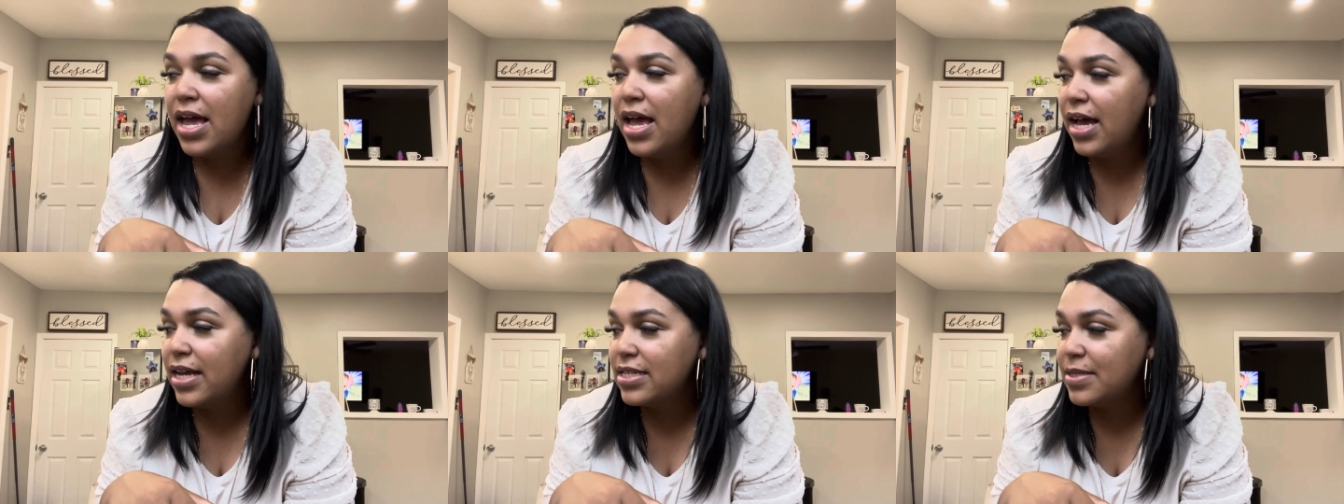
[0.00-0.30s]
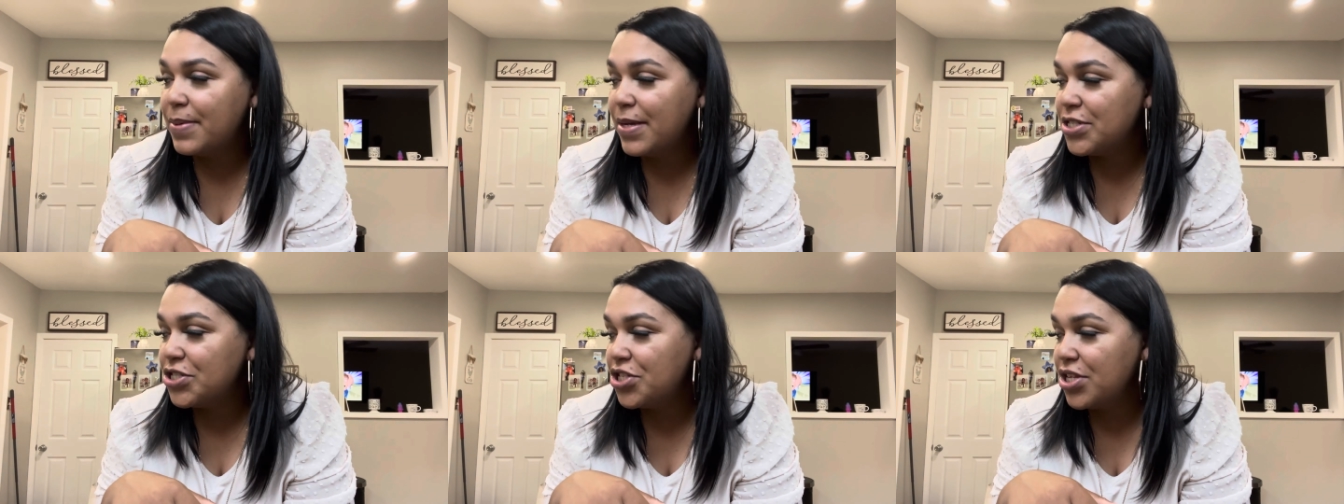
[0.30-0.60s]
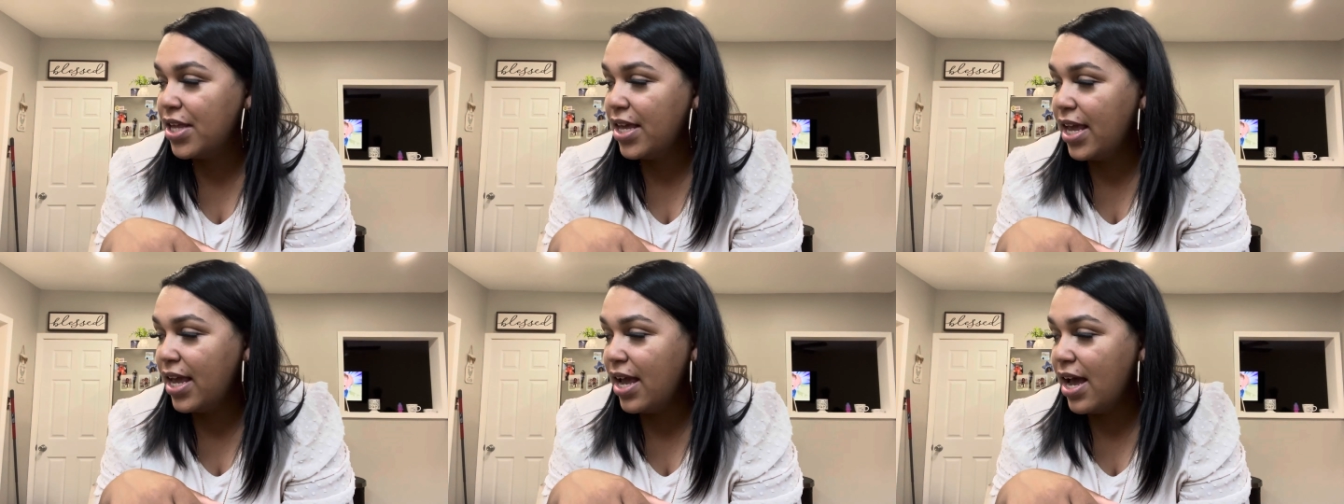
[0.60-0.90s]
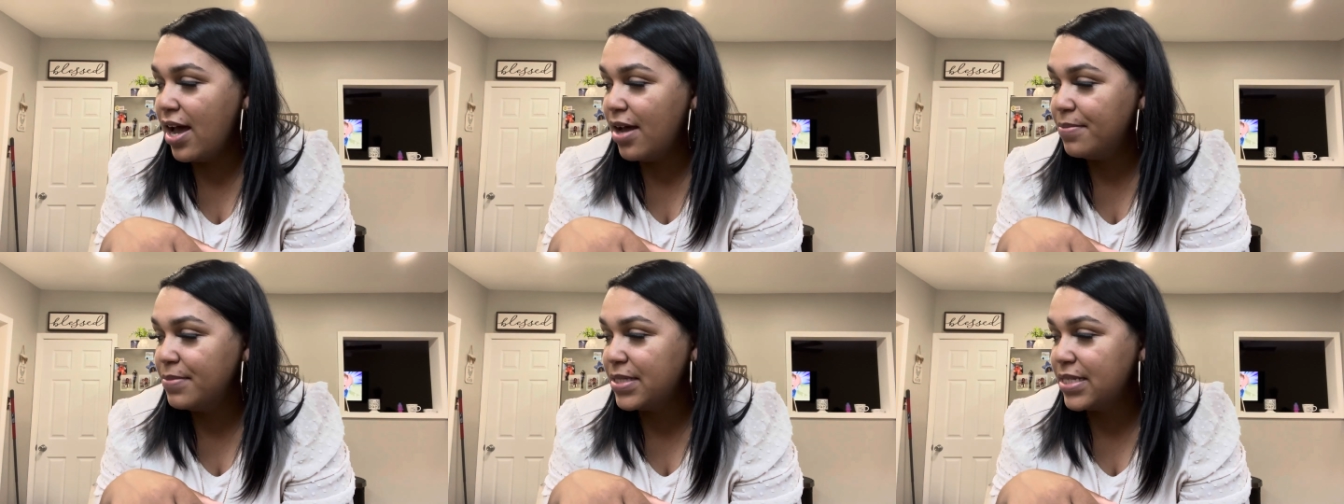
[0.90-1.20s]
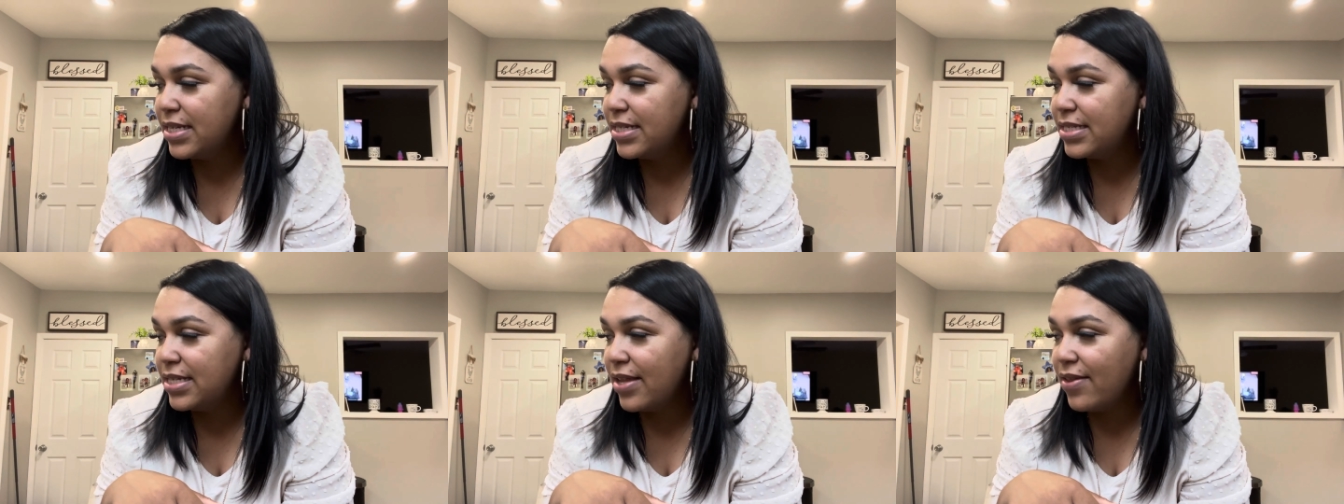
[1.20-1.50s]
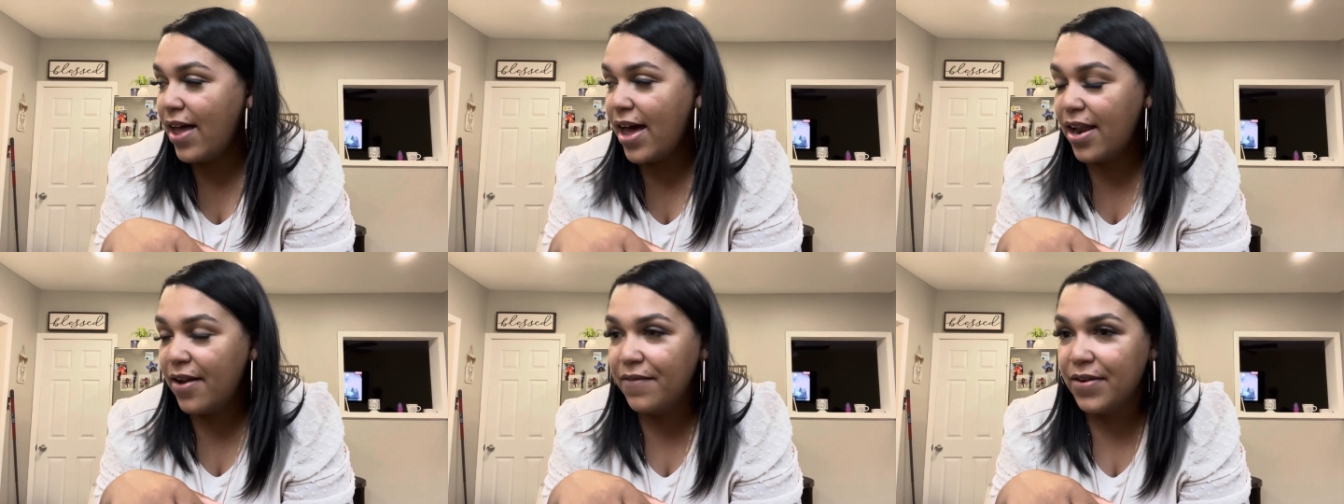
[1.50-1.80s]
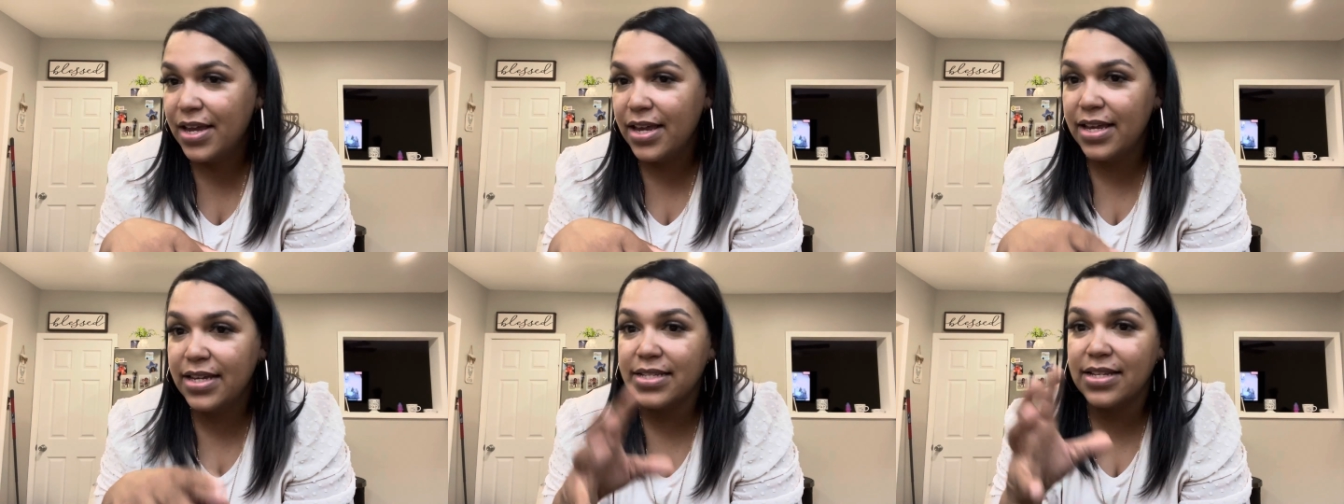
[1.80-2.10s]
especially um, since a lot of
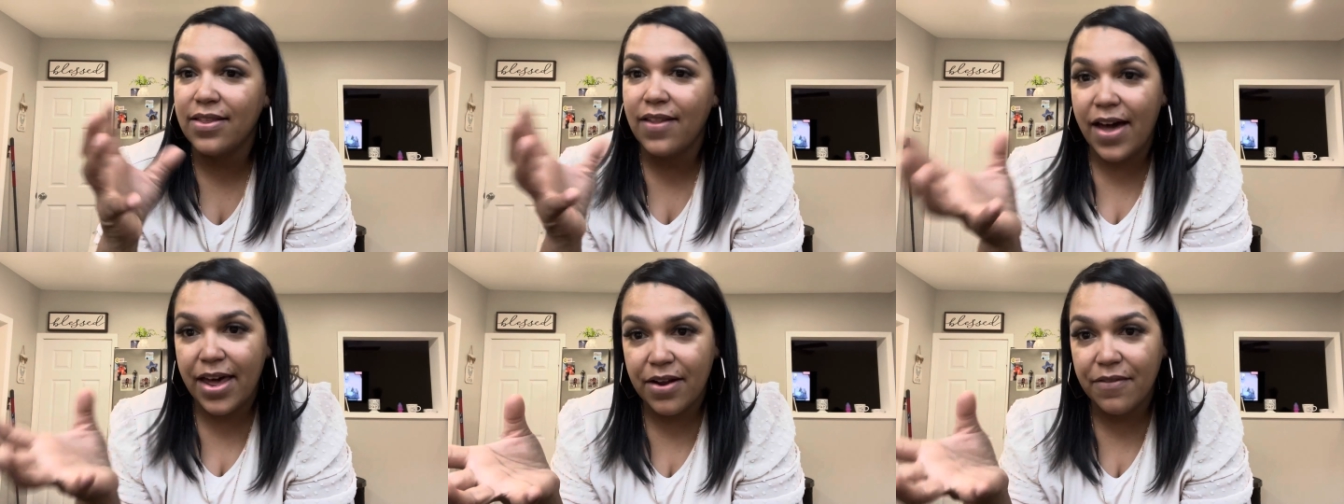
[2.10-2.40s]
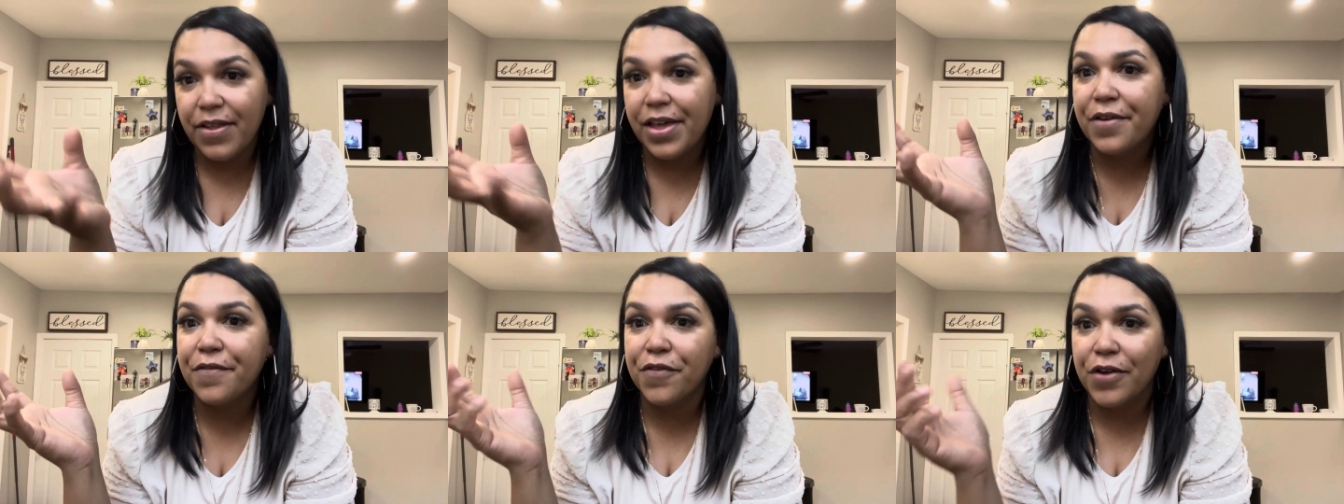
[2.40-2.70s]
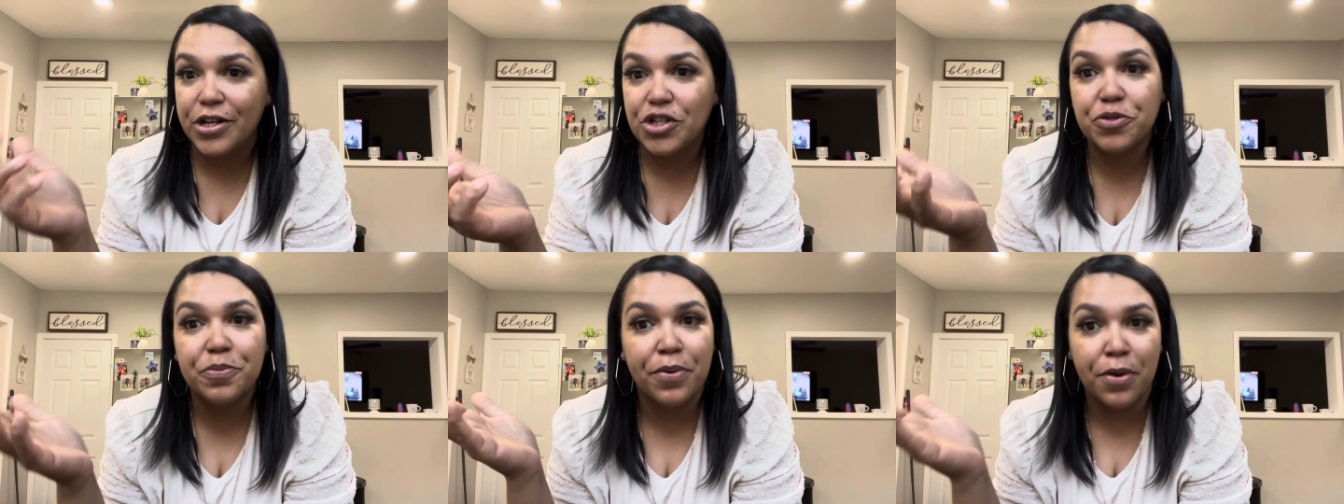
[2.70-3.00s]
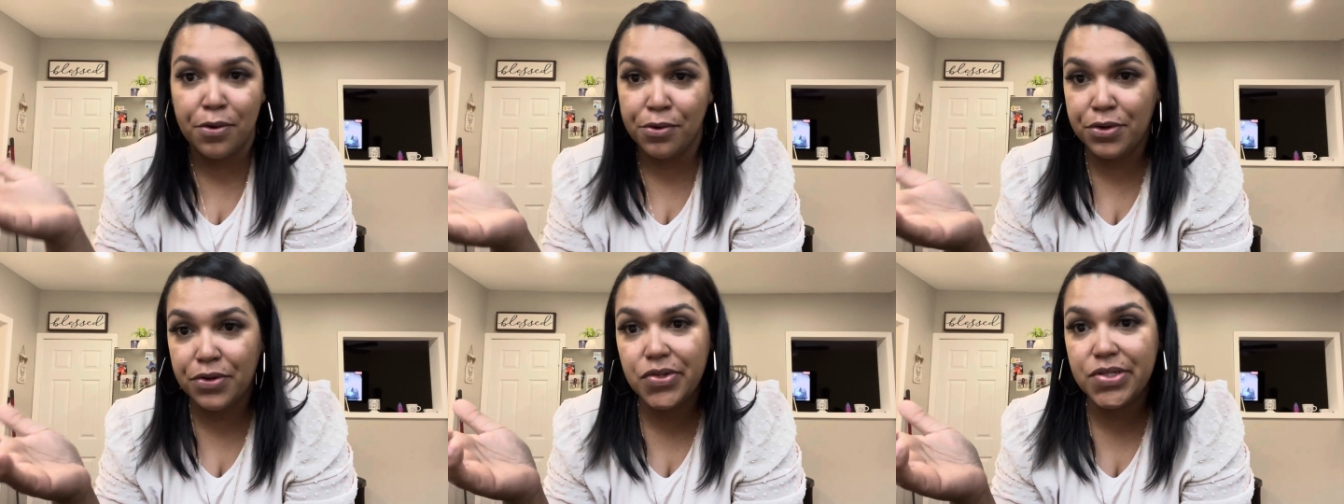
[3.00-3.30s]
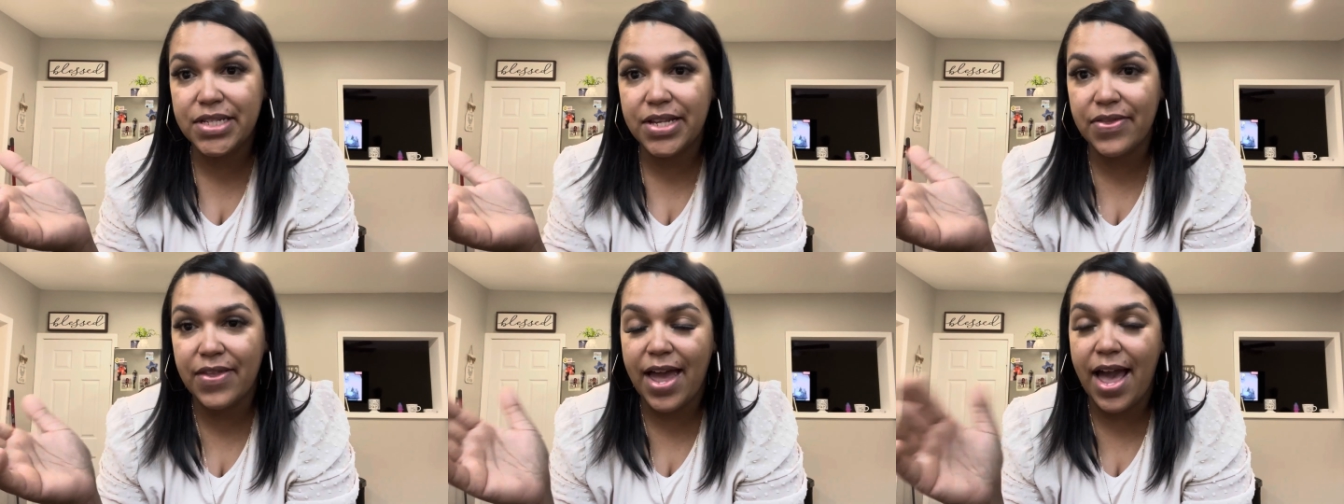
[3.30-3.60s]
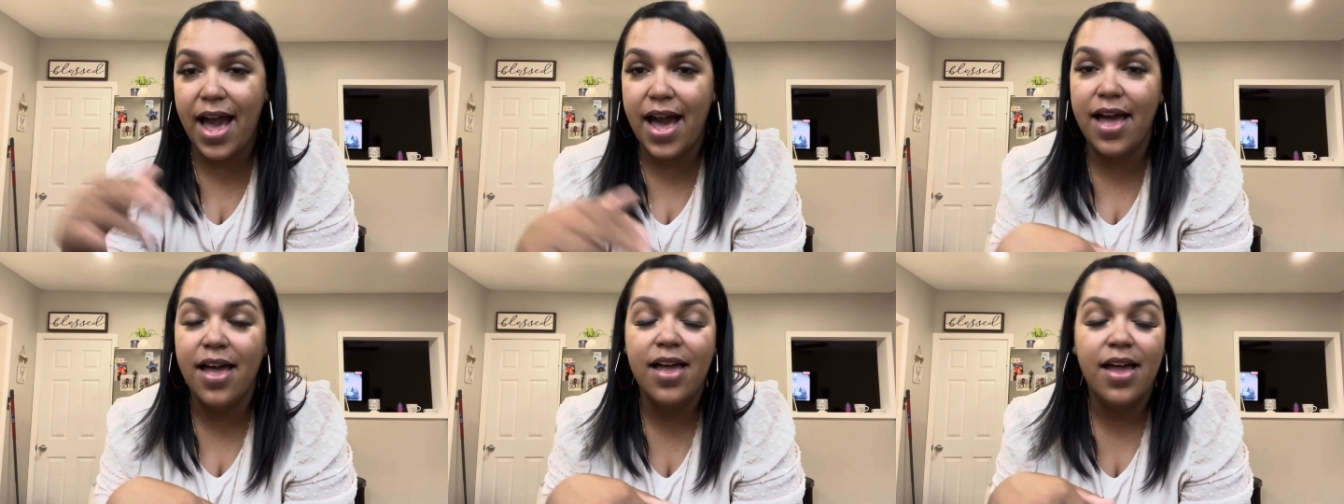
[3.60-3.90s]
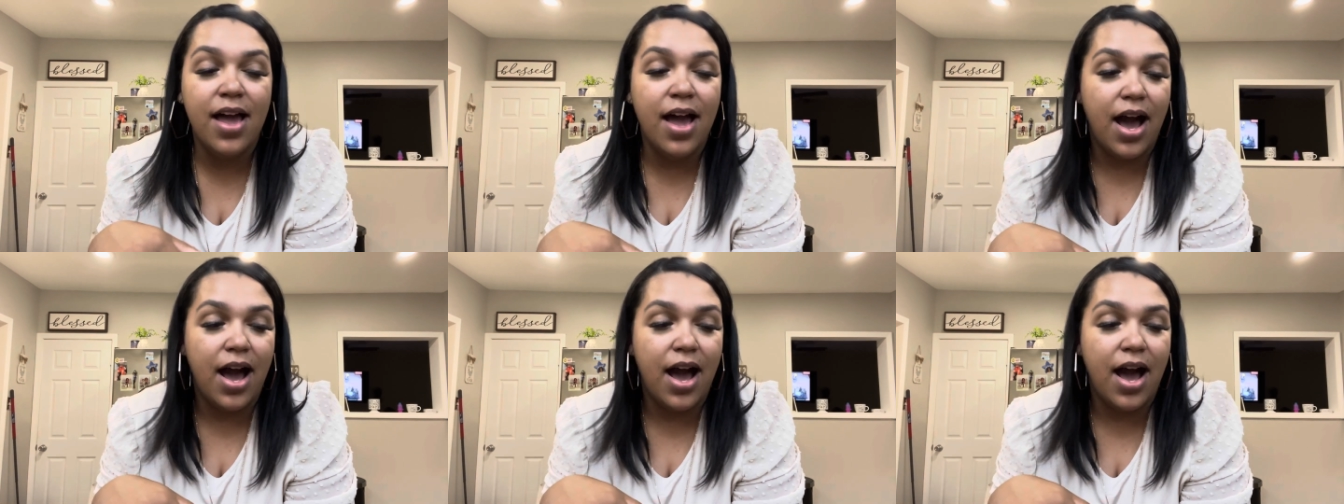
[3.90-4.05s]
it is a lot of like fresh produce and that.